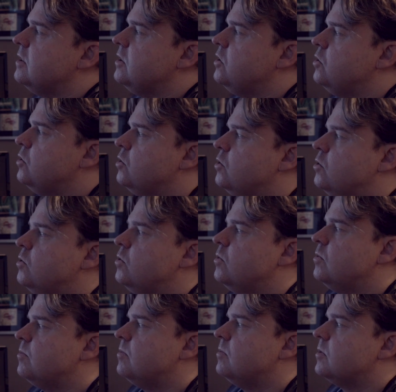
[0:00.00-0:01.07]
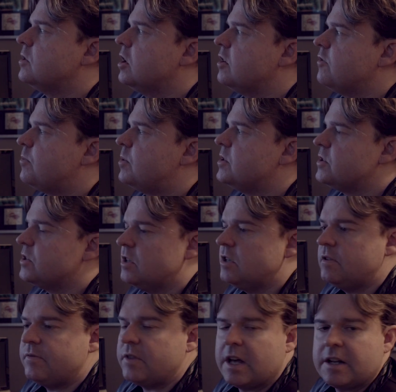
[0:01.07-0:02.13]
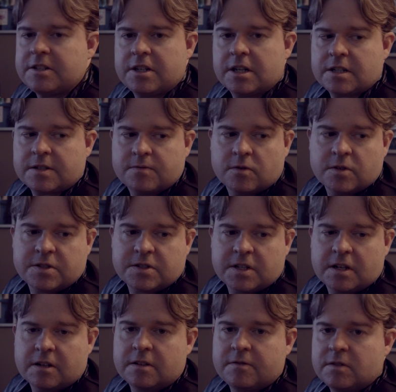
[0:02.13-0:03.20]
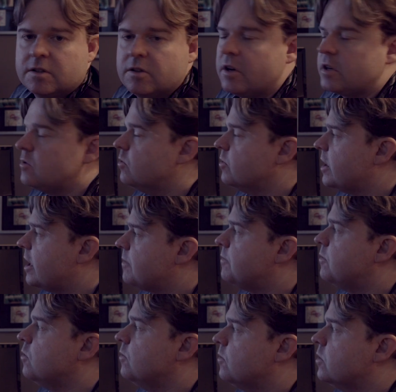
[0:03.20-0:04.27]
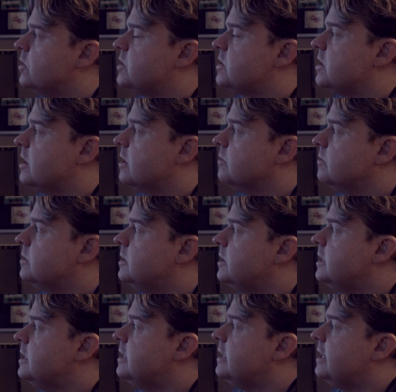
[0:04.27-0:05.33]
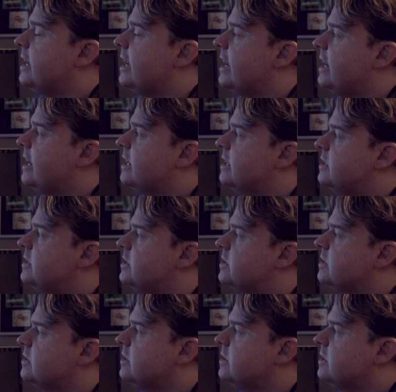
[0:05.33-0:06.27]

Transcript: you kind of preserve that chest voice sound, if you like, or that full voice sound. And